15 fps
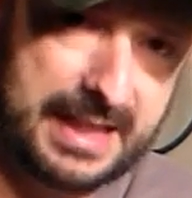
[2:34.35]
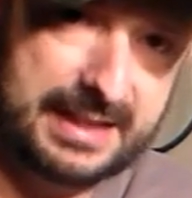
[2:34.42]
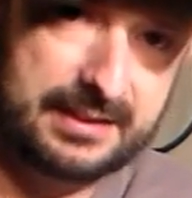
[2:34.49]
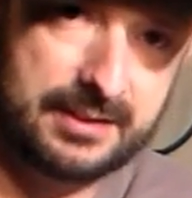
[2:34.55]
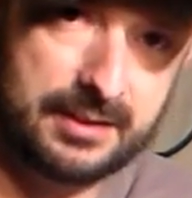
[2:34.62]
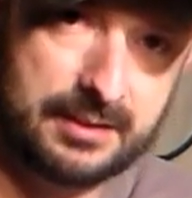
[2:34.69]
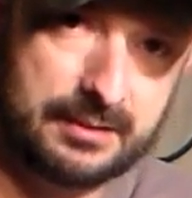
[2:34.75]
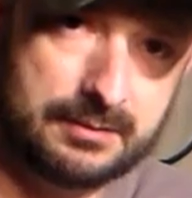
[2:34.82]

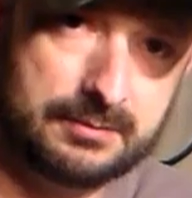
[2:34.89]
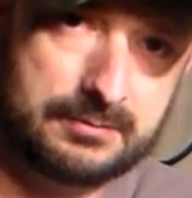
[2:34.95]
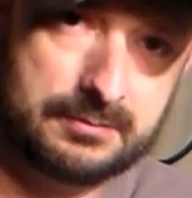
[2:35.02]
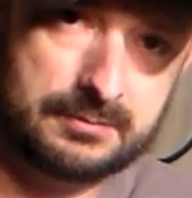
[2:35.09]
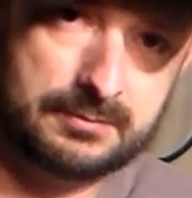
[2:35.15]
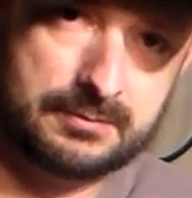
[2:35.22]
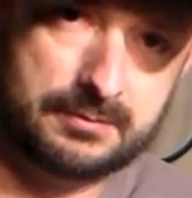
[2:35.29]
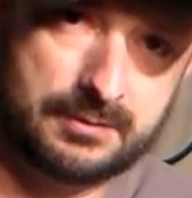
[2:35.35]
made the
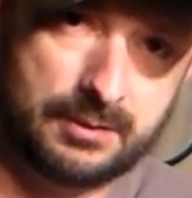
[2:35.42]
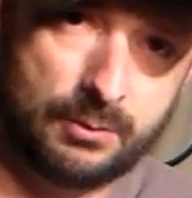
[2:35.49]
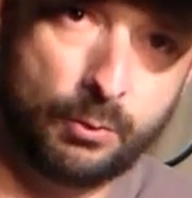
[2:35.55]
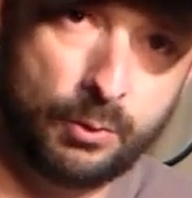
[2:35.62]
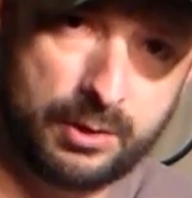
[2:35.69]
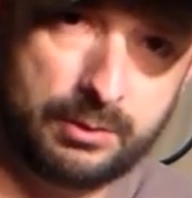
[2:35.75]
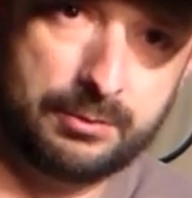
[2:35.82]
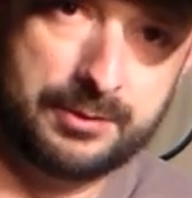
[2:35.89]
the
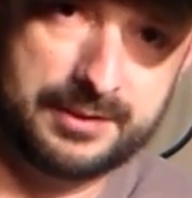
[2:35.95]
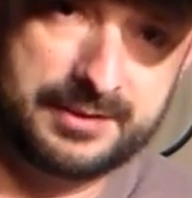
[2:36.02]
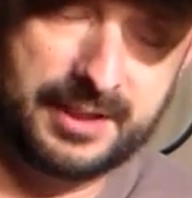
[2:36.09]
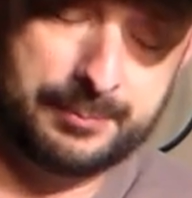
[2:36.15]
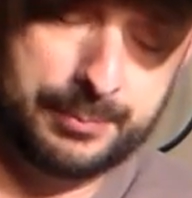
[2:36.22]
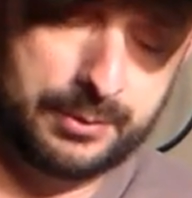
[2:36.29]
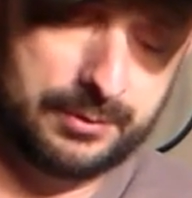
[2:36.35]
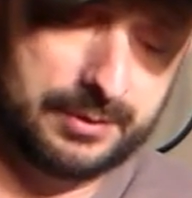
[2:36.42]
oil that
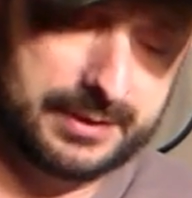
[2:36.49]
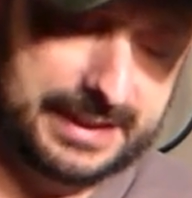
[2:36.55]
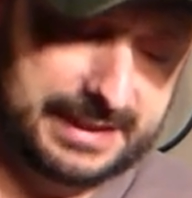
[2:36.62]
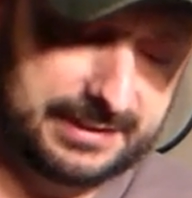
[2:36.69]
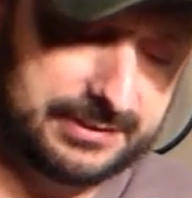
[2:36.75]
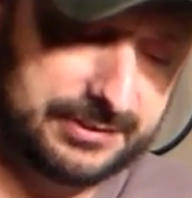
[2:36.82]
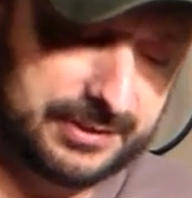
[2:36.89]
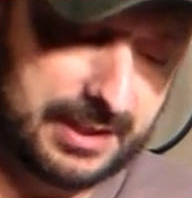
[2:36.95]
they put on
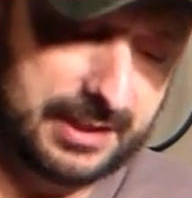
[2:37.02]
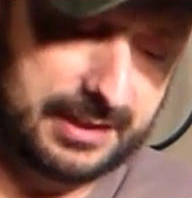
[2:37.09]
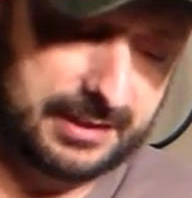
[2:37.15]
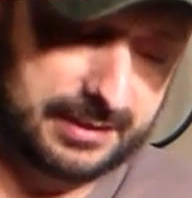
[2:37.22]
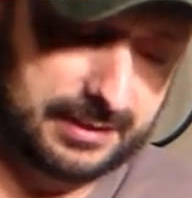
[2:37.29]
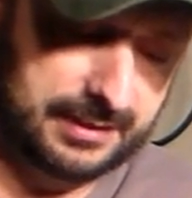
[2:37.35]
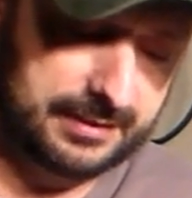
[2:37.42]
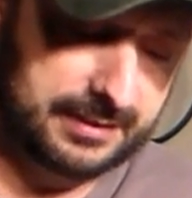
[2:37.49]
the inside,
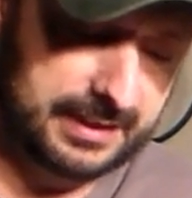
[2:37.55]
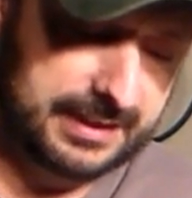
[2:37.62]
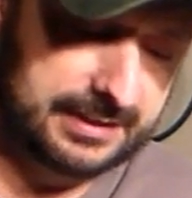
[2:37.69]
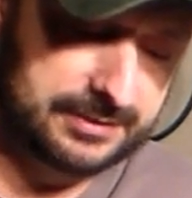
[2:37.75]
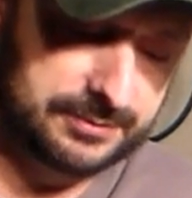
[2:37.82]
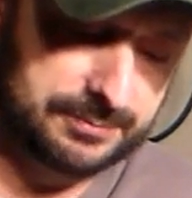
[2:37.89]
I, I think